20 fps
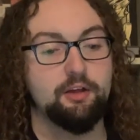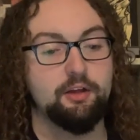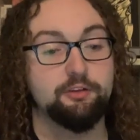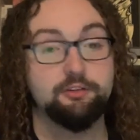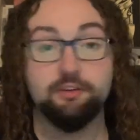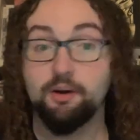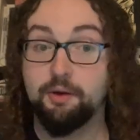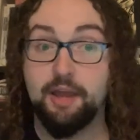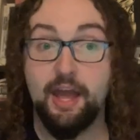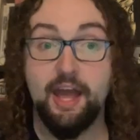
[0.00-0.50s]

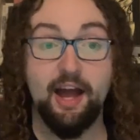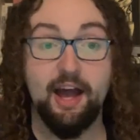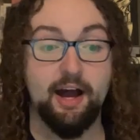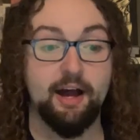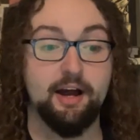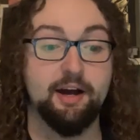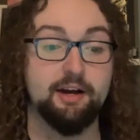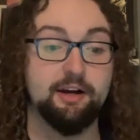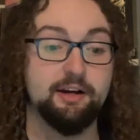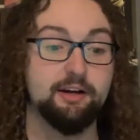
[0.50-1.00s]
So yeah,
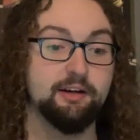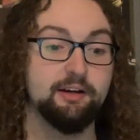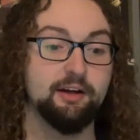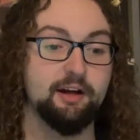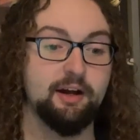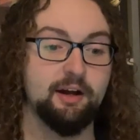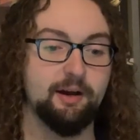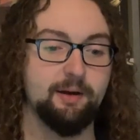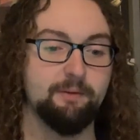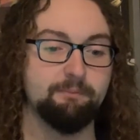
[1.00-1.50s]

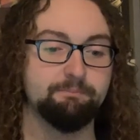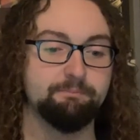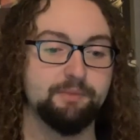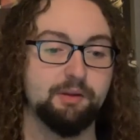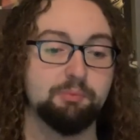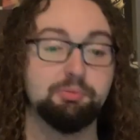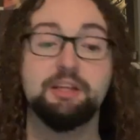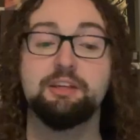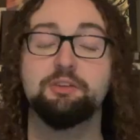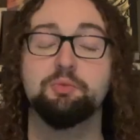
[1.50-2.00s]

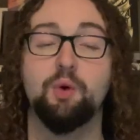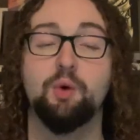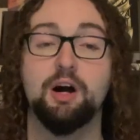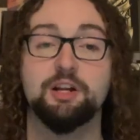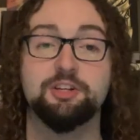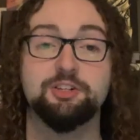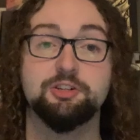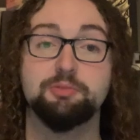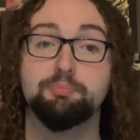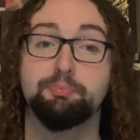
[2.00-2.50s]
please
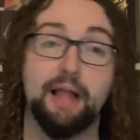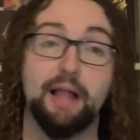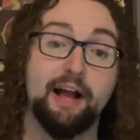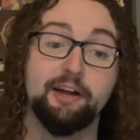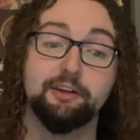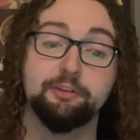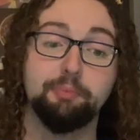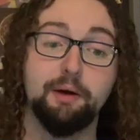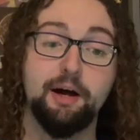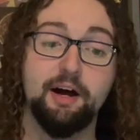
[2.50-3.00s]
watch
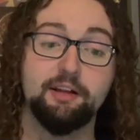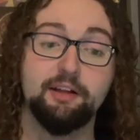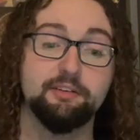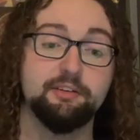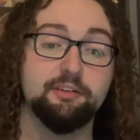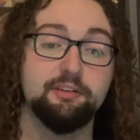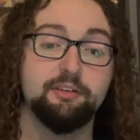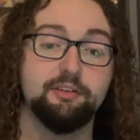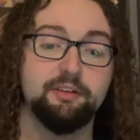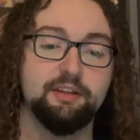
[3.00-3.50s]
Black Spot
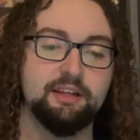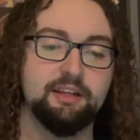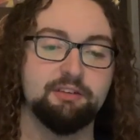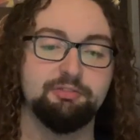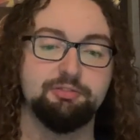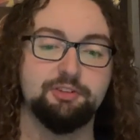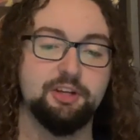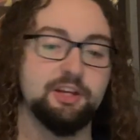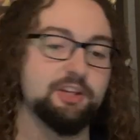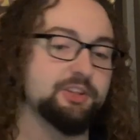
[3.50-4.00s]

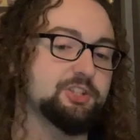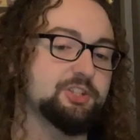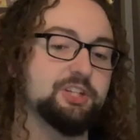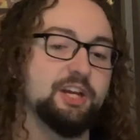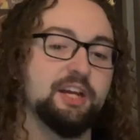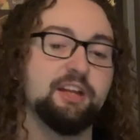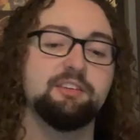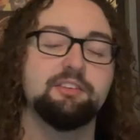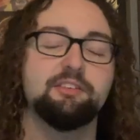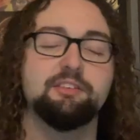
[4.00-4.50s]
if you get the
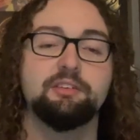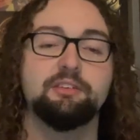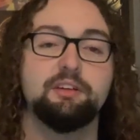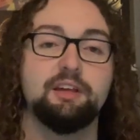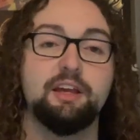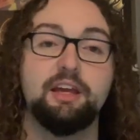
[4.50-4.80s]
chance.